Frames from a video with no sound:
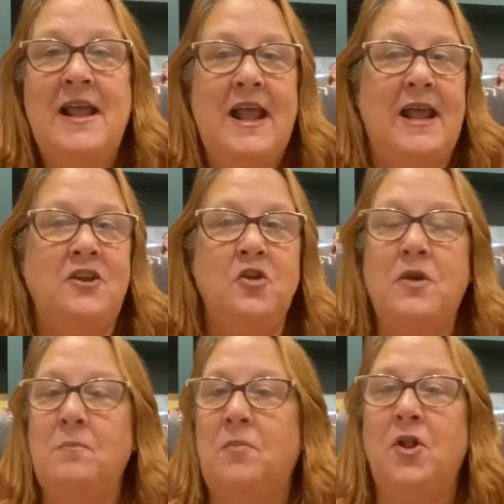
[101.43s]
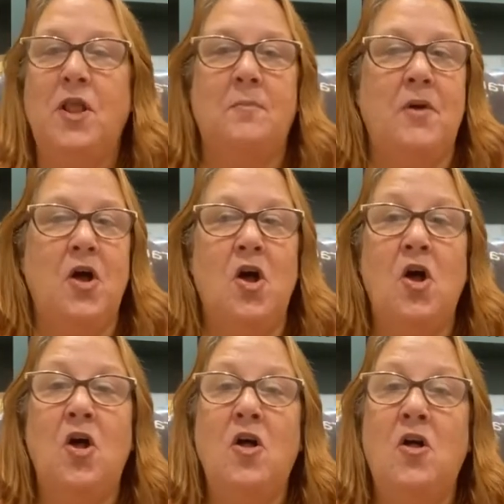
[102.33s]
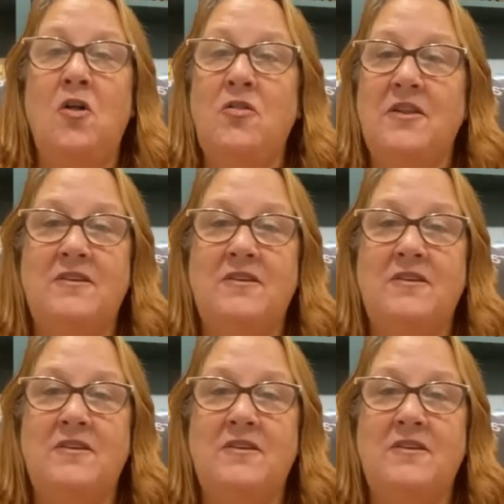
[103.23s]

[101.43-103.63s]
and you can pull up all the